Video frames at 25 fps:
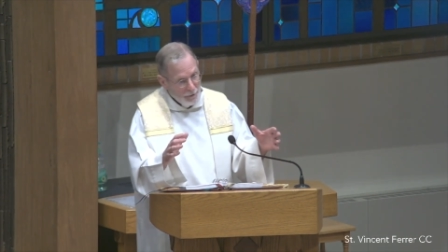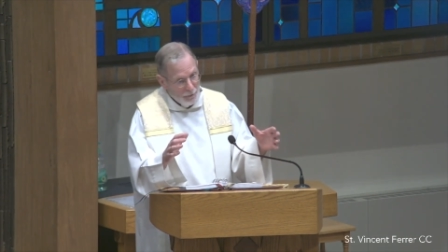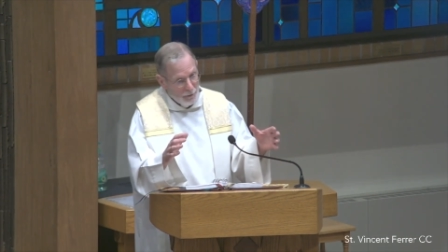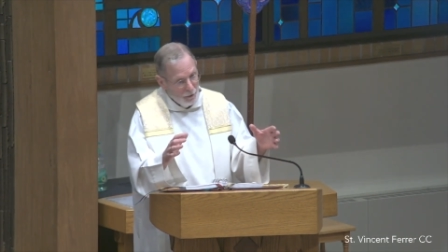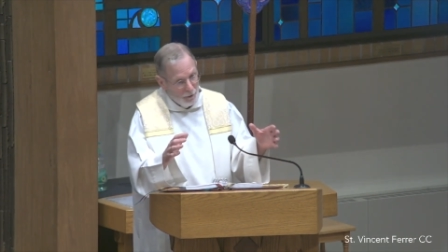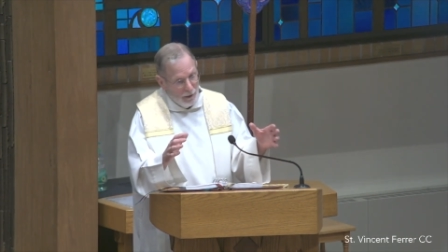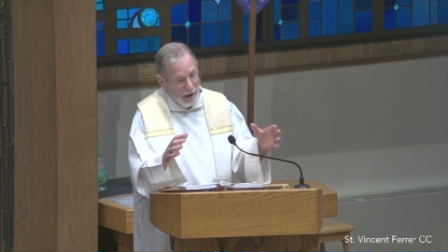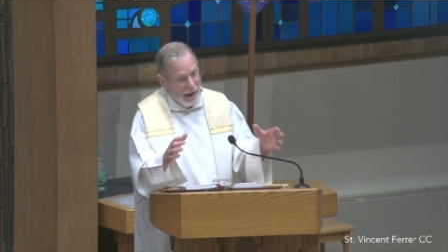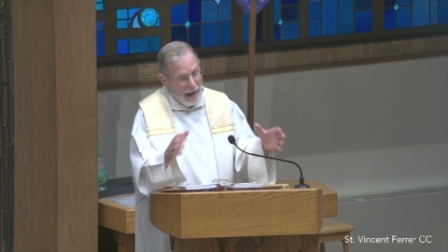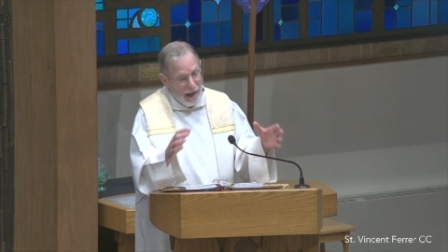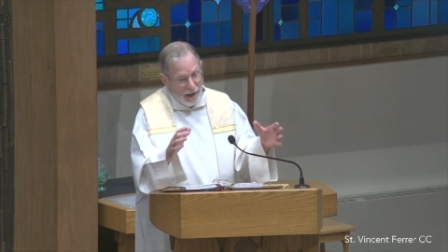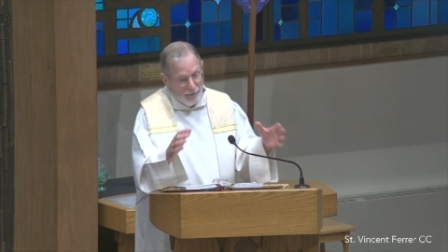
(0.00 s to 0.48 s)
you
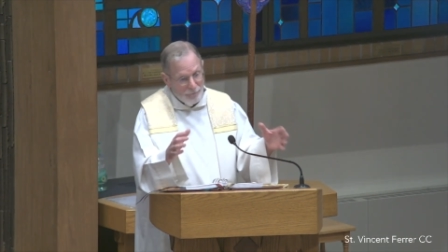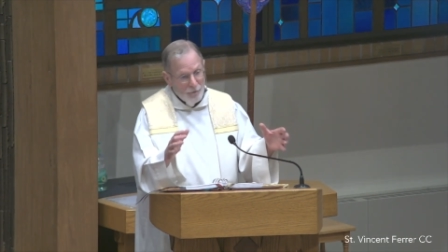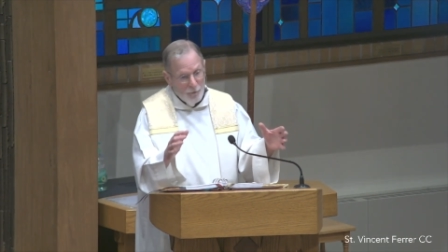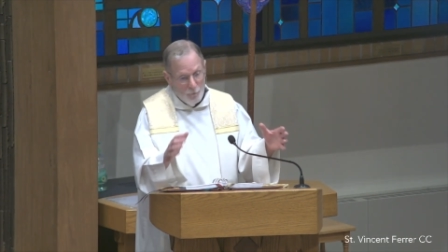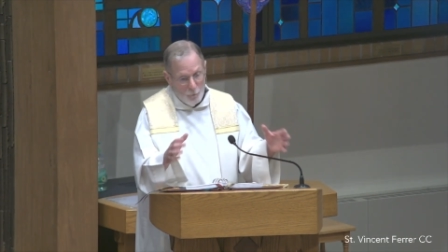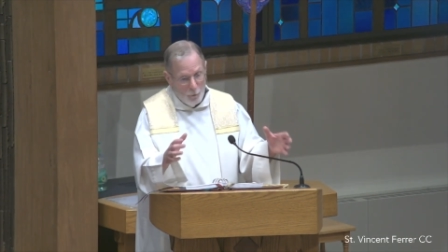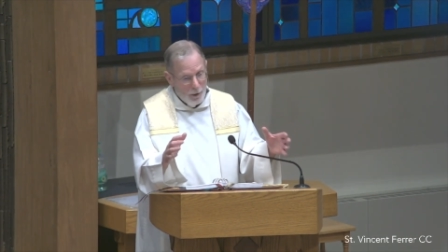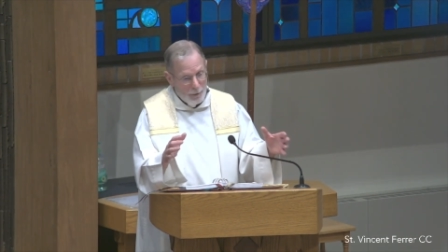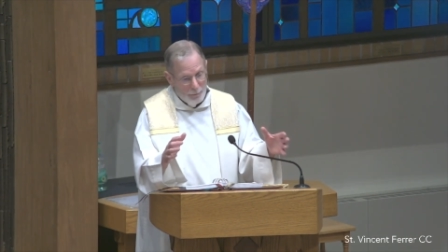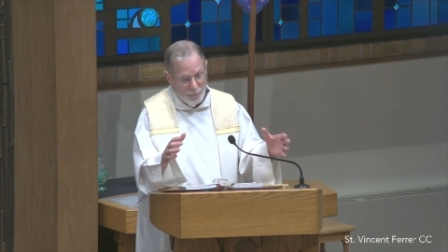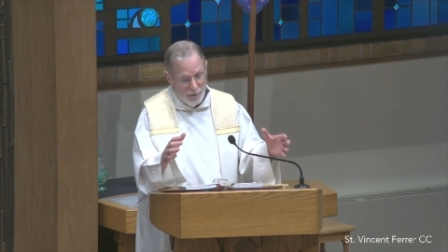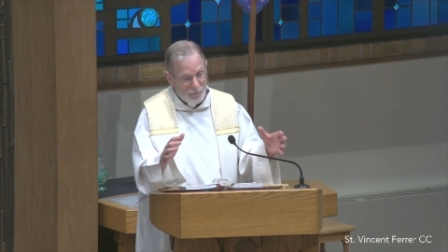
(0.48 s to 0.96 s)
know, half
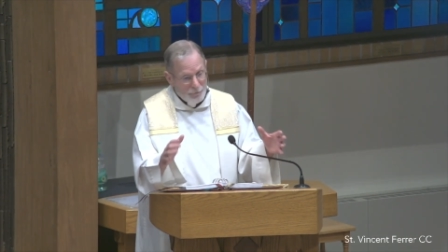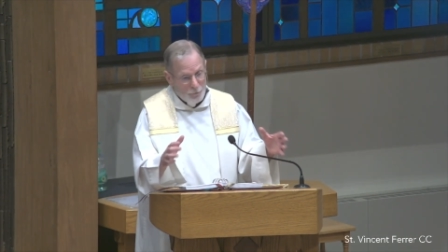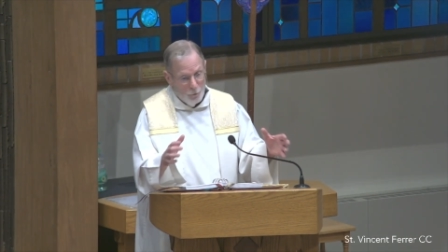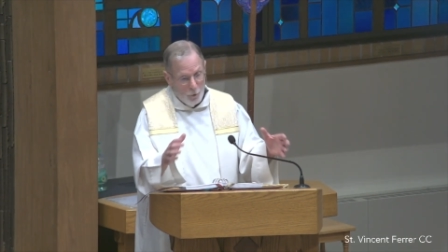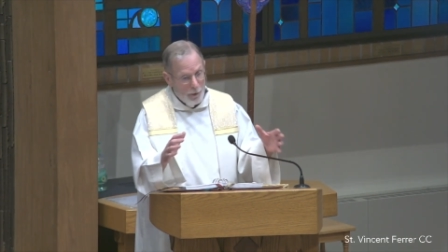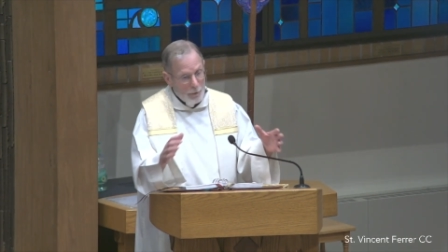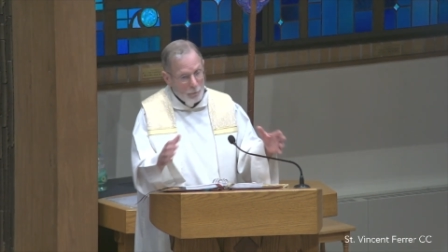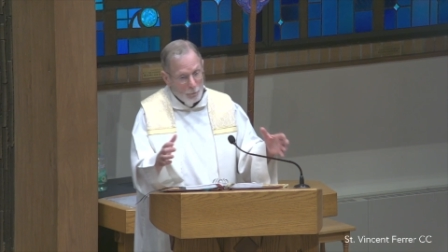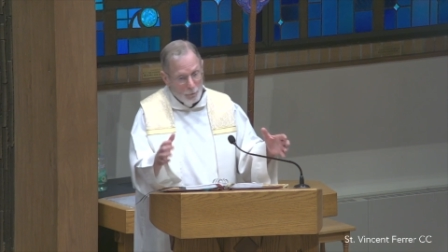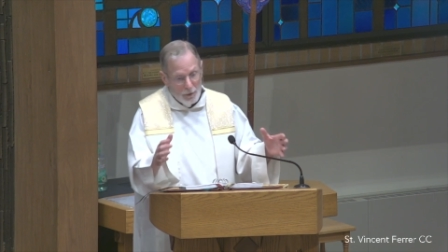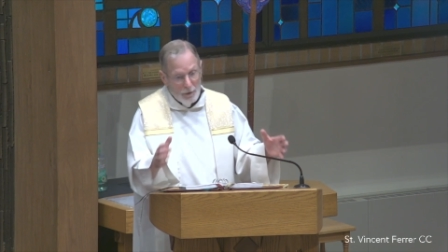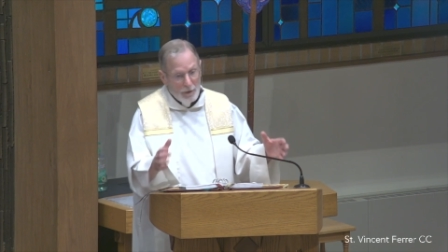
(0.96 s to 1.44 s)
of one
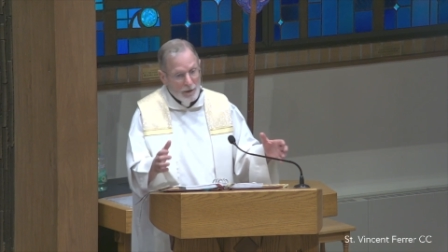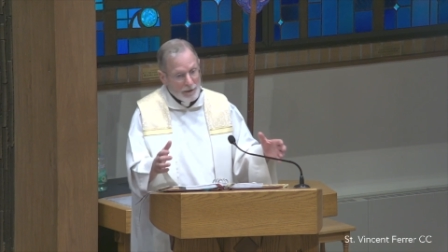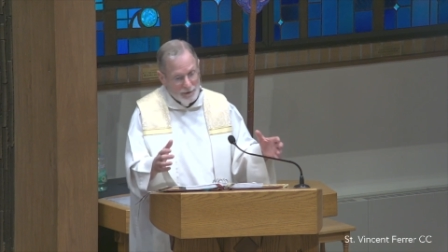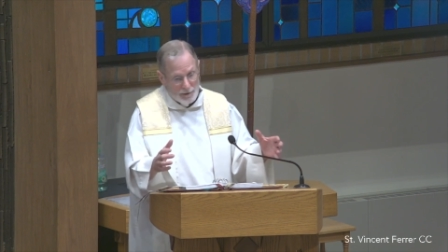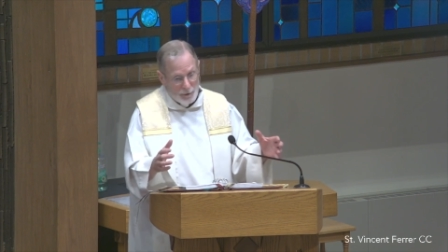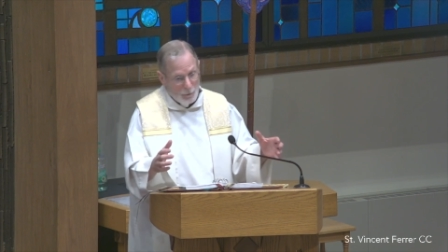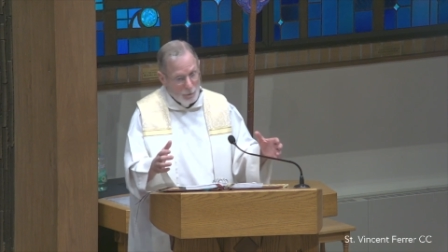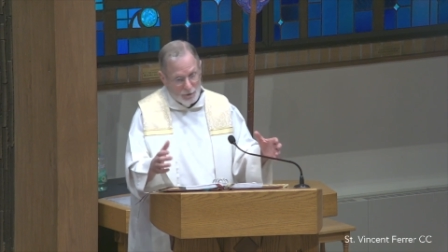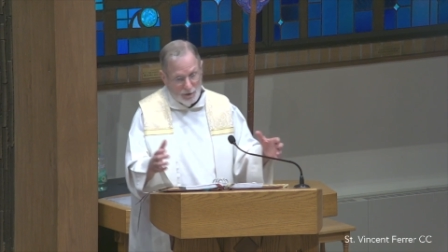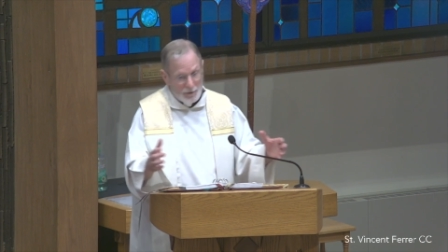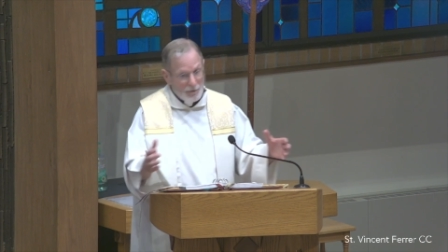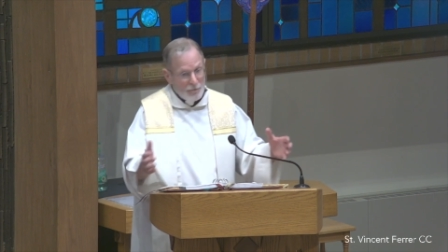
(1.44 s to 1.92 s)
before I
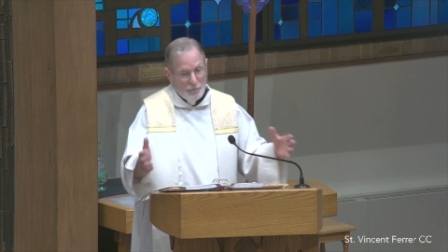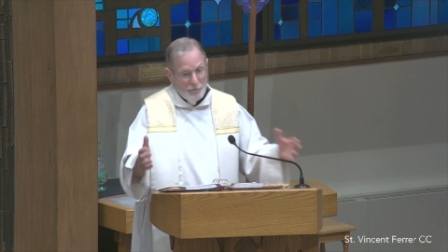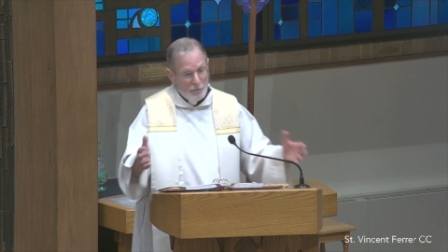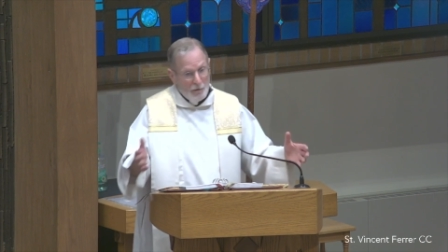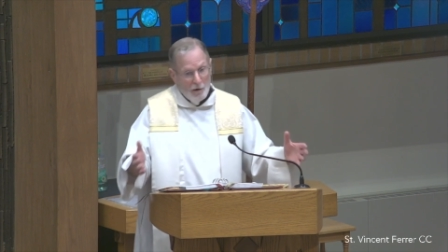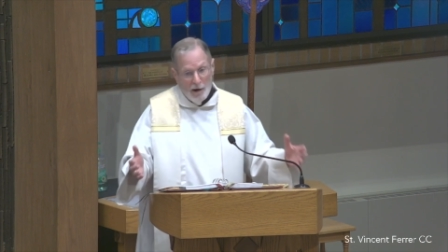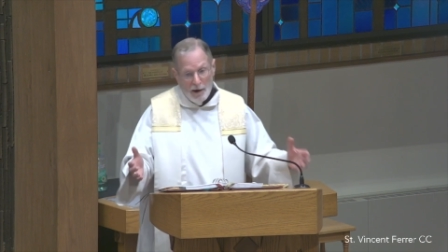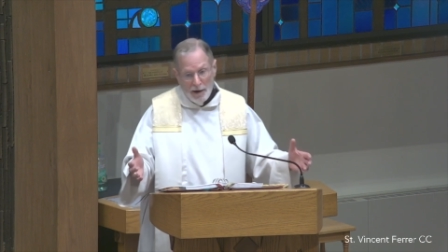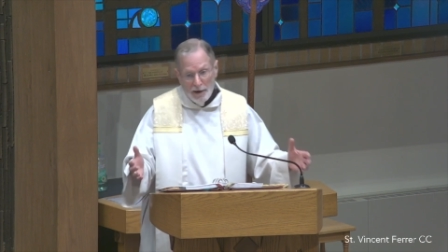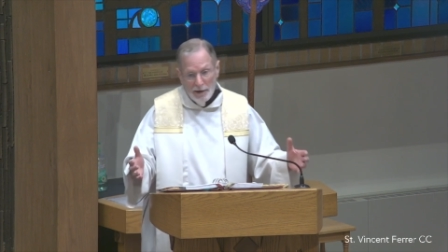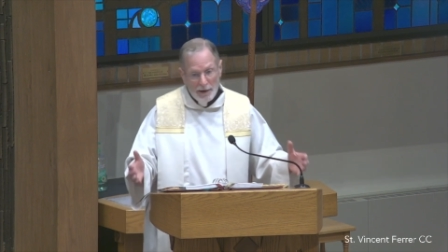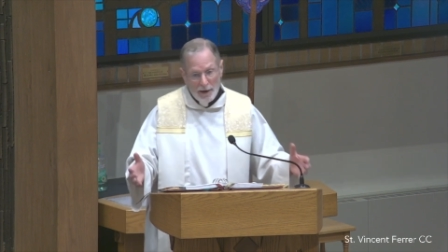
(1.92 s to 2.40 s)
realized it was a
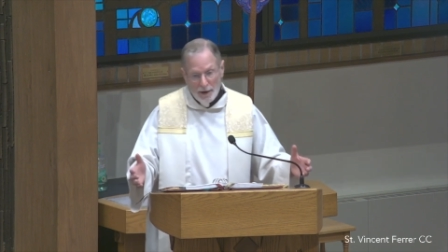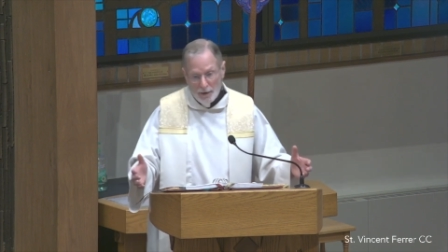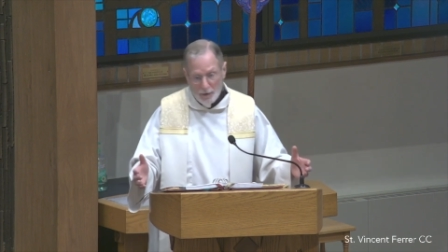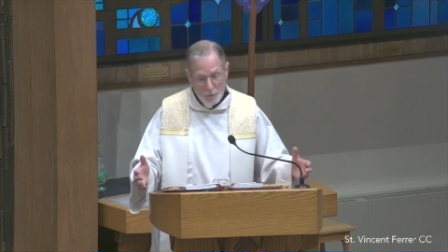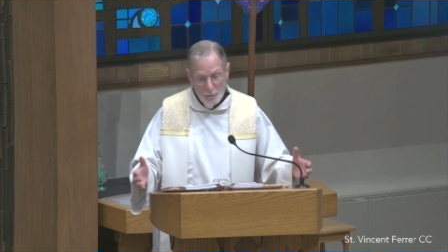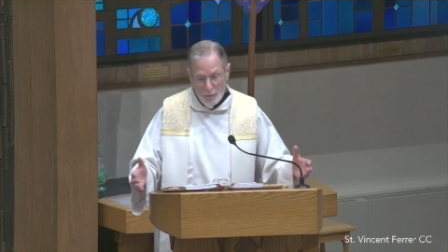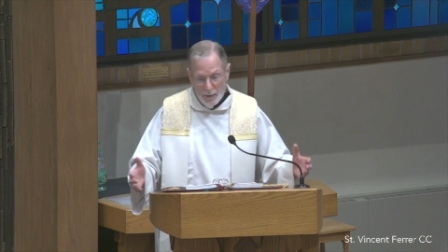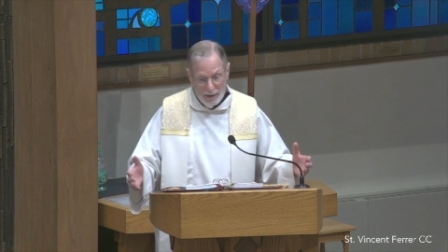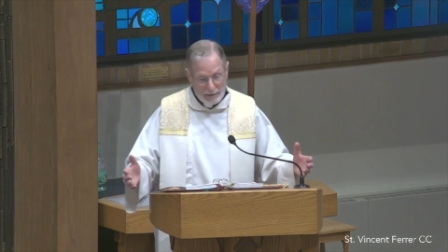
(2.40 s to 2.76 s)
Friday.